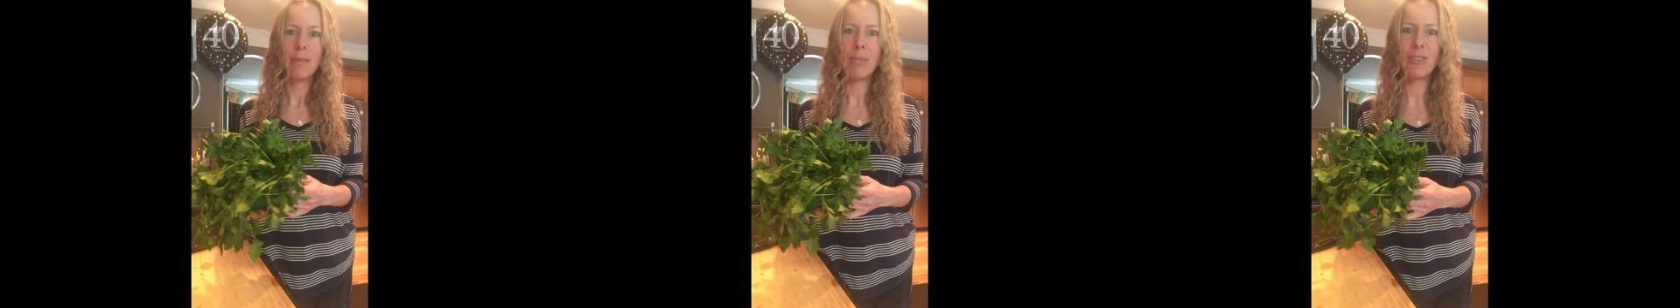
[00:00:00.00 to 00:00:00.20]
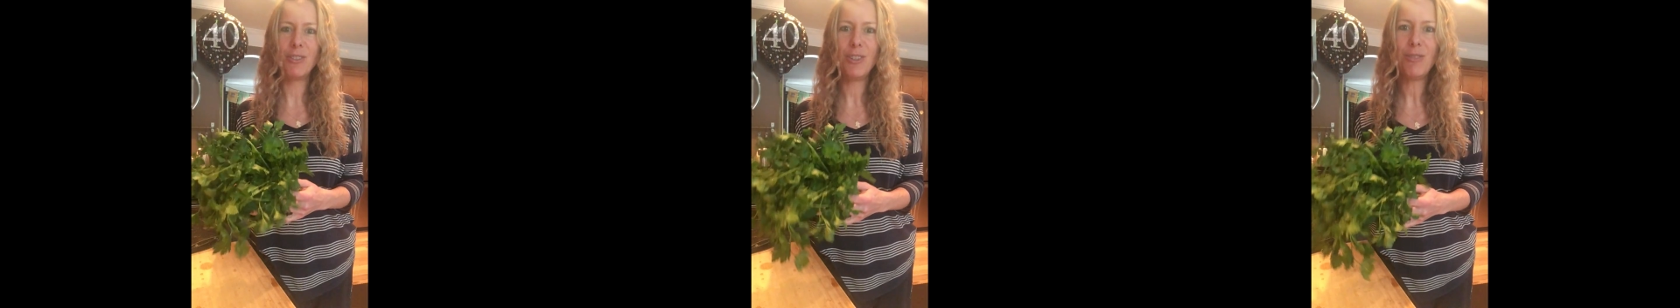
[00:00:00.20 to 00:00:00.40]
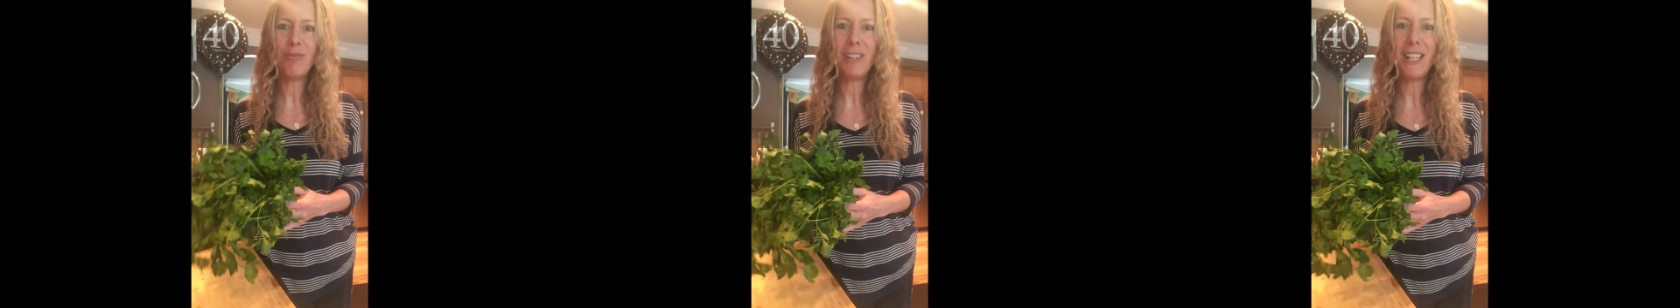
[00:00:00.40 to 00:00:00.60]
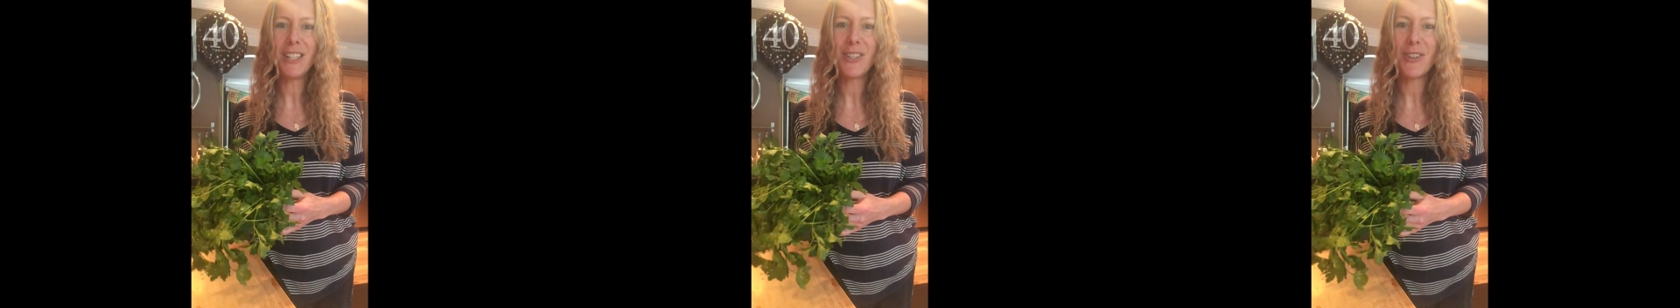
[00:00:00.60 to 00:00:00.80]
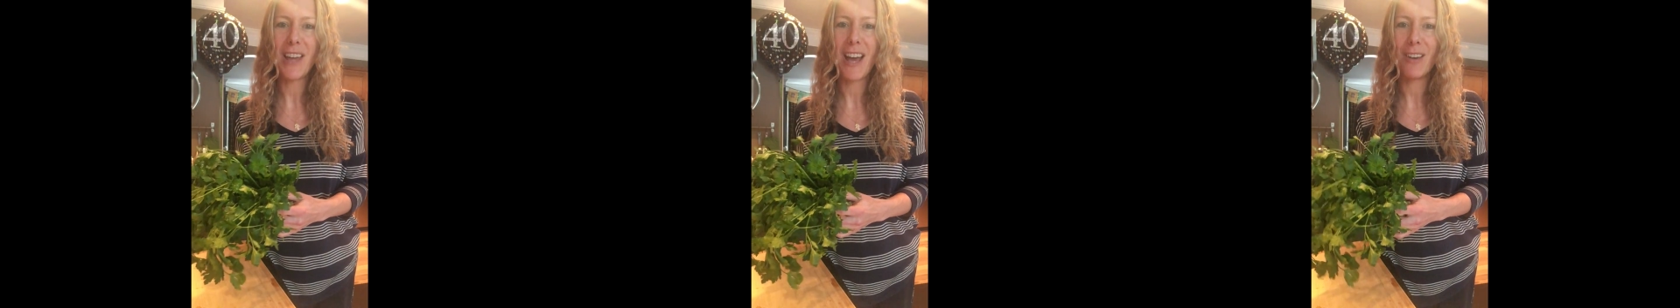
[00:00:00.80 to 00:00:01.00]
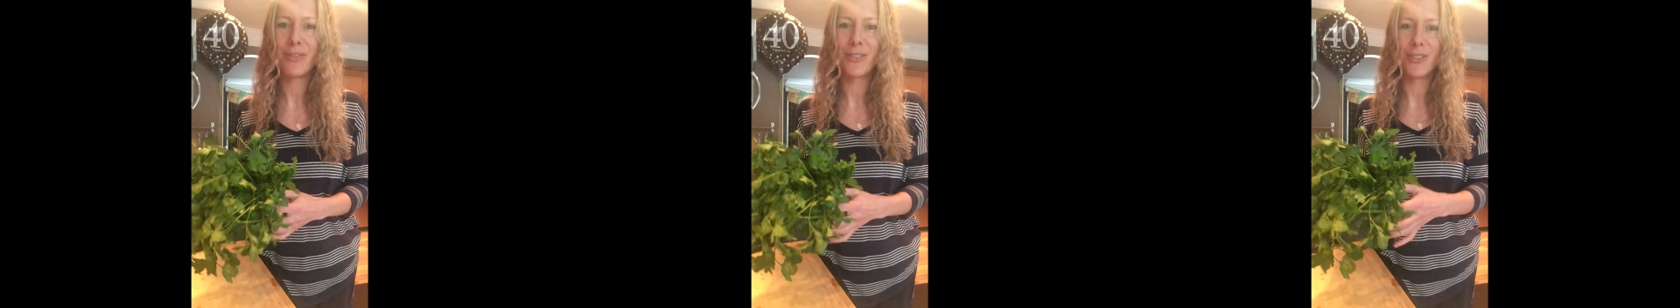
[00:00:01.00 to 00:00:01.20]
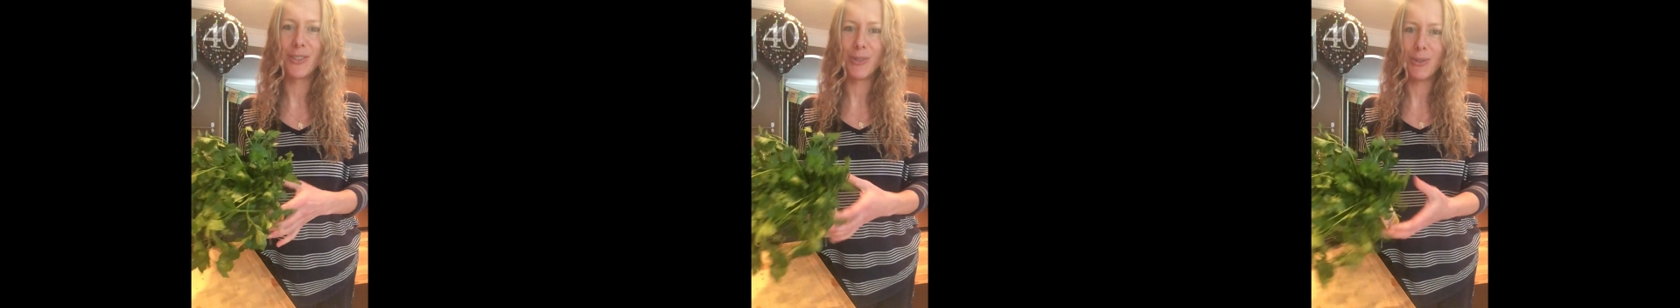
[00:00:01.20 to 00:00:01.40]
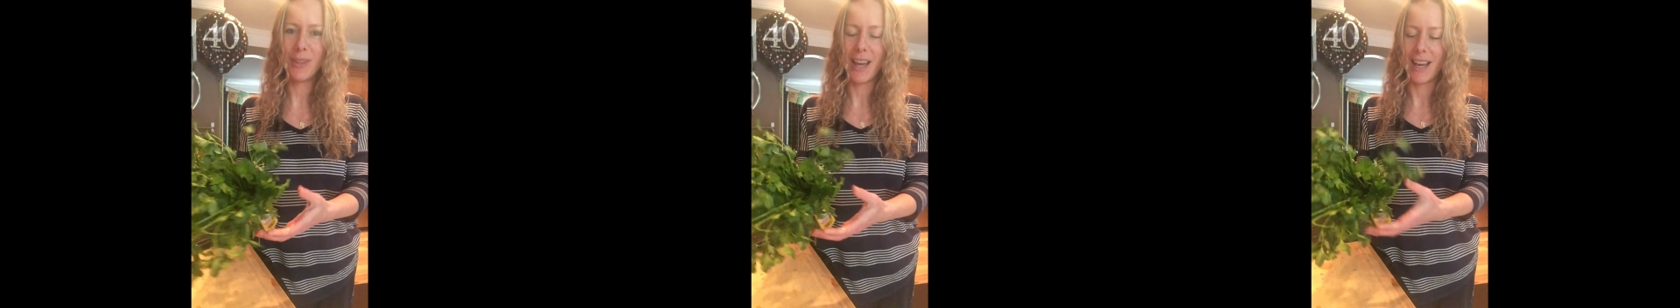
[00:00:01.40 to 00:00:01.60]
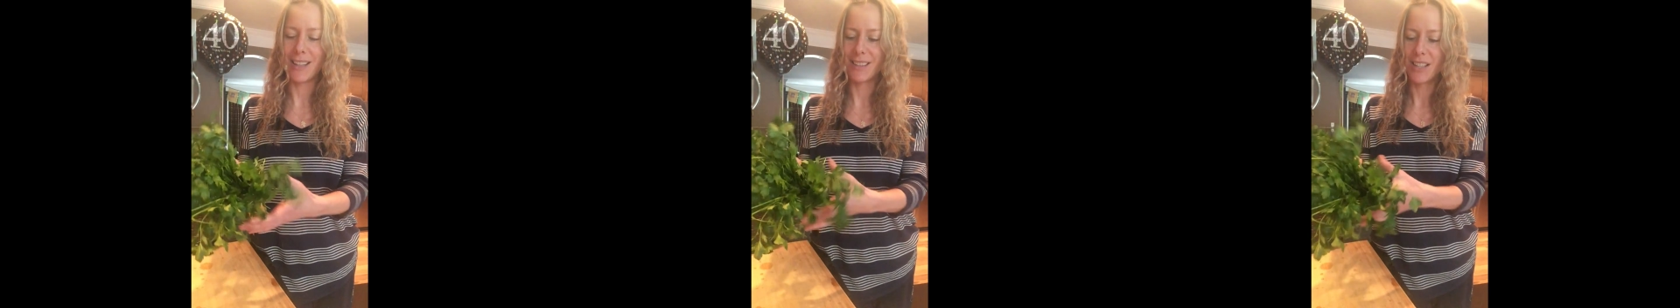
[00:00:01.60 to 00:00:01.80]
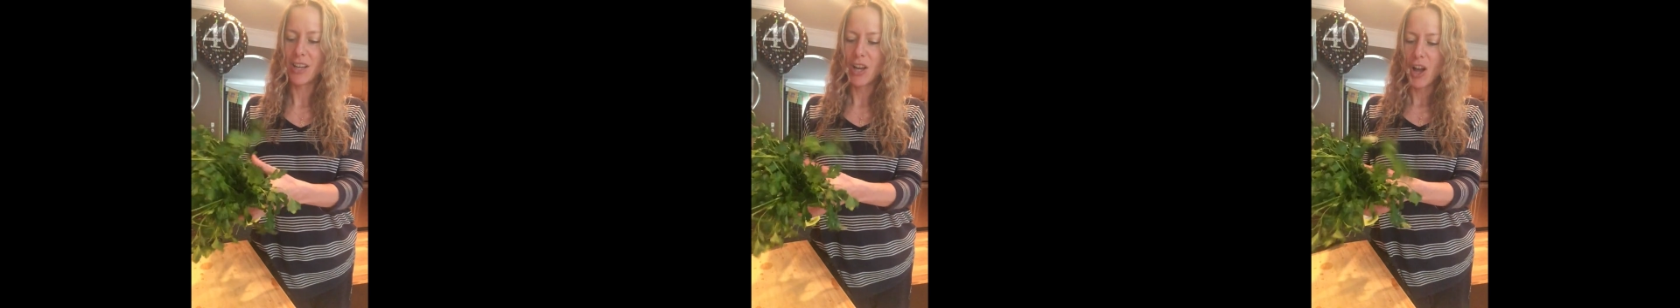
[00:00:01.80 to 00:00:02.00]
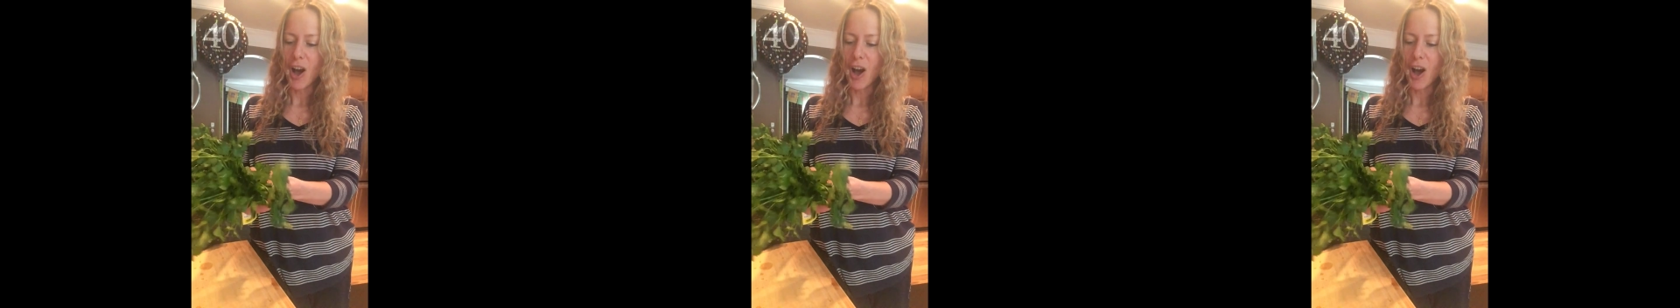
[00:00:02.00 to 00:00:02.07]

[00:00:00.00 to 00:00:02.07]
but you really don't have to do that.